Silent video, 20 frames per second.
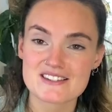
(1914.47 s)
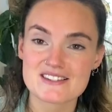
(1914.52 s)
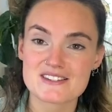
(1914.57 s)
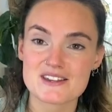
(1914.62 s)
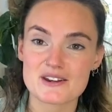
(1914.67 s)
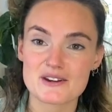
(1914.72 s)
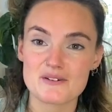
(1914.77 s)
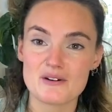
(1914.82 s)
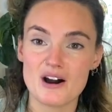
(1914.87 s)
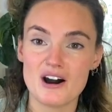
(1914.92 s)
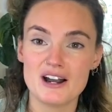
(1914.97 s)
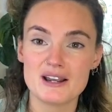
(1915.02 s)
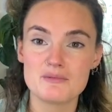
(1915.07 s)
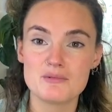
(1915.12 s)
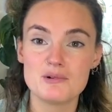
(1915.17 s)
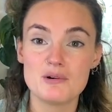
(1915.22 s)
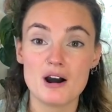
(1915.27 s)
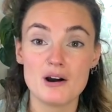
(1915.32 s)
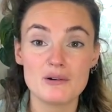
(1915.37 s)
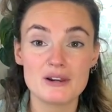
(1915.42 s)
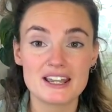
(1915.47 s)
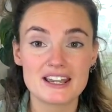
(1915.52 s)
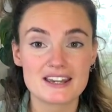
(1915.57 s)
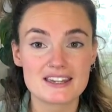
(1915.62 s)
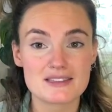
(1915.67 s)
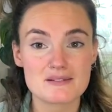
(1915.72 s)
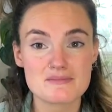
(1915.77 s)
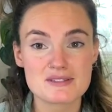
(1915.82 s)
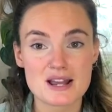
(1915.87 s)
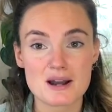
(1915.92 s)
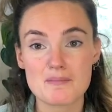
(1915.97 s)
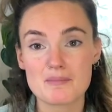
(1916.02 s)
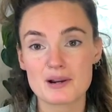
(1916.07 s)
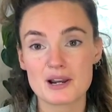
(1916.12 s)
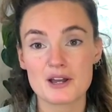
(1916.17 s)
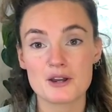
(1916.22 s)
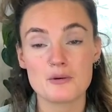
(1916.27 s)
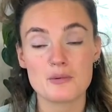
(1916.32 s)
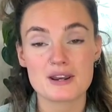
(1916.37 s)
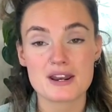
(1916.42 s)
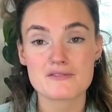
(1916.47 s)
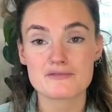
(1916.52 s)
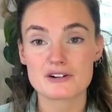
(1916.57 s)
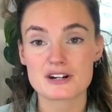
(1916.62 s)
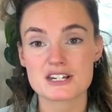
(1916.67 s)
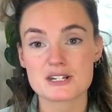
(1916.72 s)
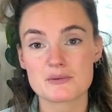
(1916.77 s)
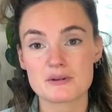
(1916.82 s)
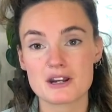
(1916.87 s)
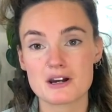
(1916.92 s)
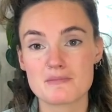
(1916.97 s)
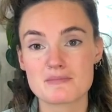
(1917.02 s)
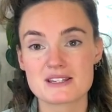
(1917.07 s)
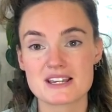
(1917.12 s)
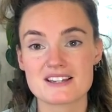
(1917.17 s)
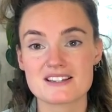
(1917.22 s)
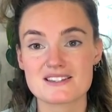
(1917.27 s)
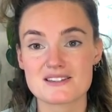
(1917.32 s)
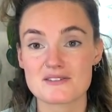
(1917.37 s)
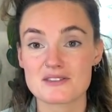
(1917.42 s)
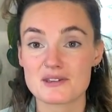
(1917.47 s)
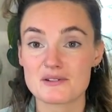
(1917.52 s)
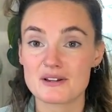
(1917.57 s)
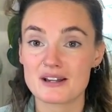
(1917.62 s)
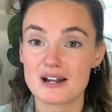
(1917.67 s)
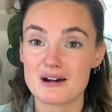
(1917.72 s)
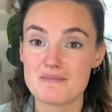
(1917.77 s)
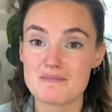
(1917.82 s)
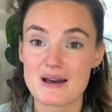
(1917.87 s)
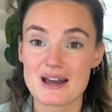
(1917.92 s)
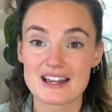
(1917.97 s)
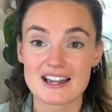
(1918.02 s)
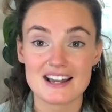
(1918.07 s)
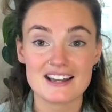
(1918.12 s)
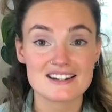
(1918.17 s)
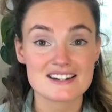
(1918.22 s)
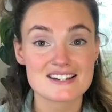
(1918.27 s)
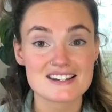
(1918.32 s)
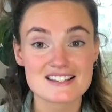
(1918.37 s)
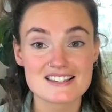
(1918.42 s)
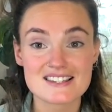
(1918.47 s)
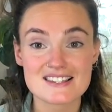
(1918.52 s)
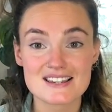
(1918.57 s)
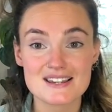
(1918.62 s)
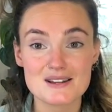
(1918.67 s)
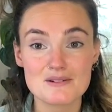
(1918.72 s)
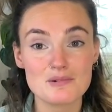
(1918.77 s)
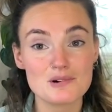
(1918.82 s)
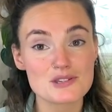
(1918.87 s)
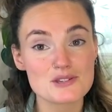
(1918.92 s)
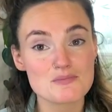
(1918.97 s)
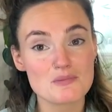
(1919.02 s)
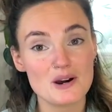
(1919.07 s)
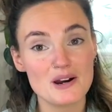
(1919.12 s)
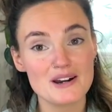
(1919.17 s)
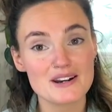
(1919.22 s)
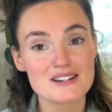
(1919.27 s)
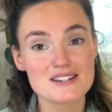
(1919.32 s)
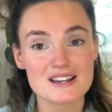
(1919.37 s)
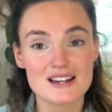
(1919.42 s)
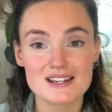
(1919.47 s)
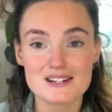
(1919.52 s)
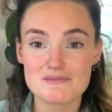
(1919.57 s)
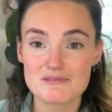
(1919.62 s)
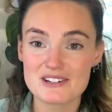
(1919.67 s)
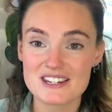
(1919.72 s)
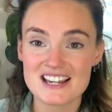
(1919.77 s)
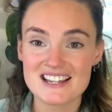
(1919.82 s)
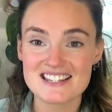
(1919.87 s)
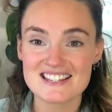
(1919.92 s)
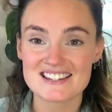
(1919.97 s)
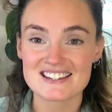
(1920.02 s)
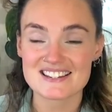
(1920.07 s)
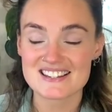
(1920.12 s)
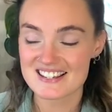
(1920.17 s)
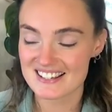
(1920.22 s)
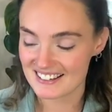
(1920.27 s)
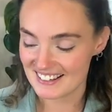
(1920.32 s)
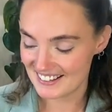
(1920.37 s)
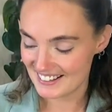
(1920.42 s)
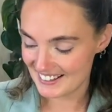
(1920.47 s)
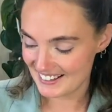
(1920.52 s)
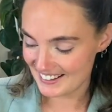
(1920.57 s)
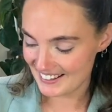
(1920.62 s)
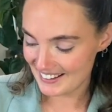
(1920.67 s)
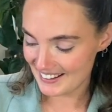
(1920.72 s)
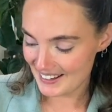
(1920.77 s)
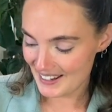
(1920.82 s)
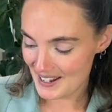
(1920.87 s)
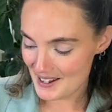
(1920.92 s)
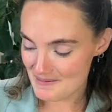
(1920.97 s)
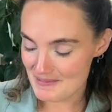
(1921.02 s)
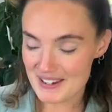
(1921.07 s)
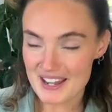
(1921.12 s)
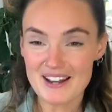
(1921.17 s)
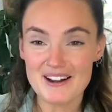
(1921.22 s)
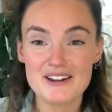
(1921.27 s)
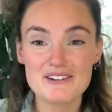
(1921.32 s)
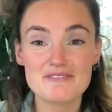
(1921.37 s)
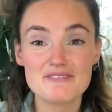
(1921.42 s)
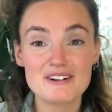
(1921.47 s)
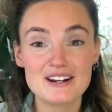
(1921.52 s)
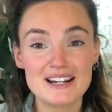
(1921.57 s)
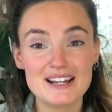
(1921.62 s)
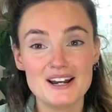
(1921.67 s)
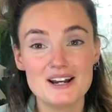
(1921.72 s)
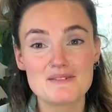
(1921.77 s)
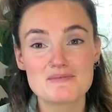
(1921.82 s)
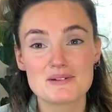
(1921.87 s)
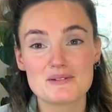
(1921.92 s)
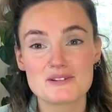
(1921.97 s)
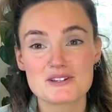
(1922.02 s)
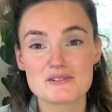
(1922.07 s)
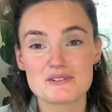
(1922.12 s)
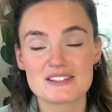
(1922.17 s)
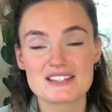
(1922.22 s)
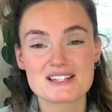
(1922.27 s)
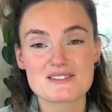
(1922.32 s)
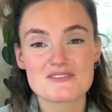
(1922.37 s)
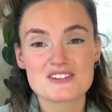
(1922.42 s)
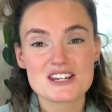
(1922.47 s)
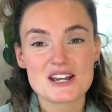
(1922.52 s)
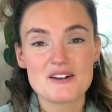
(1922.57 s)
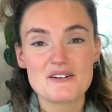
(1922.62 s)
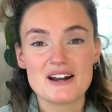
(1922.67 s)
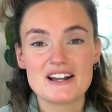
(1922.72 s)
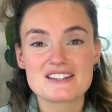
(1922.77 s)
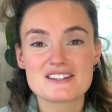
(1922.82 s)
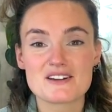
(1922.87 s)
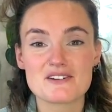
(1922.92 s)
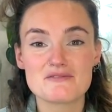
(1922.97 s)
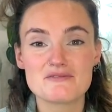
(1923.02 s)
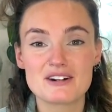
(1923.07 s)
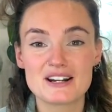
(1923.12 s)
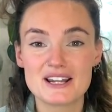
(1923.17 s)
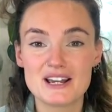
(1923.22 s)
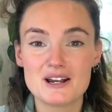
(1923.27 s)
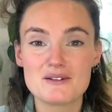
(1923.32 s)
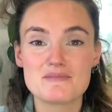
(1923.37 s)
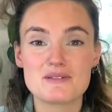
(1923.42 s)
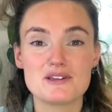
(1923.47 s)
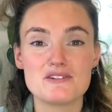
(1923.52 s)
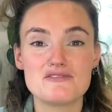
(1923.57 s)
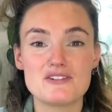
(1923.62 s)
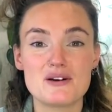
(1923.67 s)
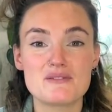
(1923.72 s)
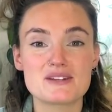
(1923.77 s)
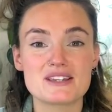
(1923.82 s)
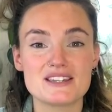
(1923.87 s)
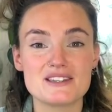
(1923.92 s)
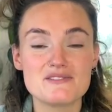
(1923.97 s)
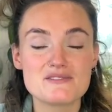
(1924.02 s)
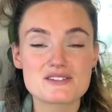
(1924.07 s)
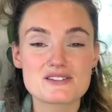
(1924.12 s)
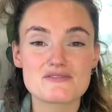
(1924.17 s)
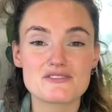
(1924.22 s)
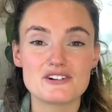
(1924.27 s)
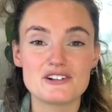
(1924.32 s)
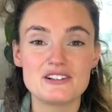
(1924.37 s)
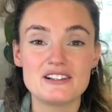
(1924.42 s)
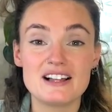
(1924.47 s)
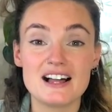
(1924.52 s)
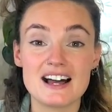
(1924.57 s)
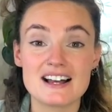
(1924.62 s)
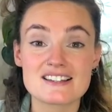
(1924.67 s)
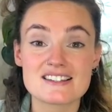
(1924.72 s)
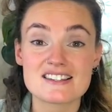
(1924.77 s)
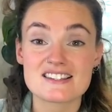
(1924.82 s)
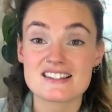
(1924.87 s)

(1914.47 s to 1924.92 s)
So I will I'll link them down below whenever I do an update so that you can come back and see what's worked and what hasn't. But yeah, I really hope you enjoyed this video and I really hope that you found it useful. As I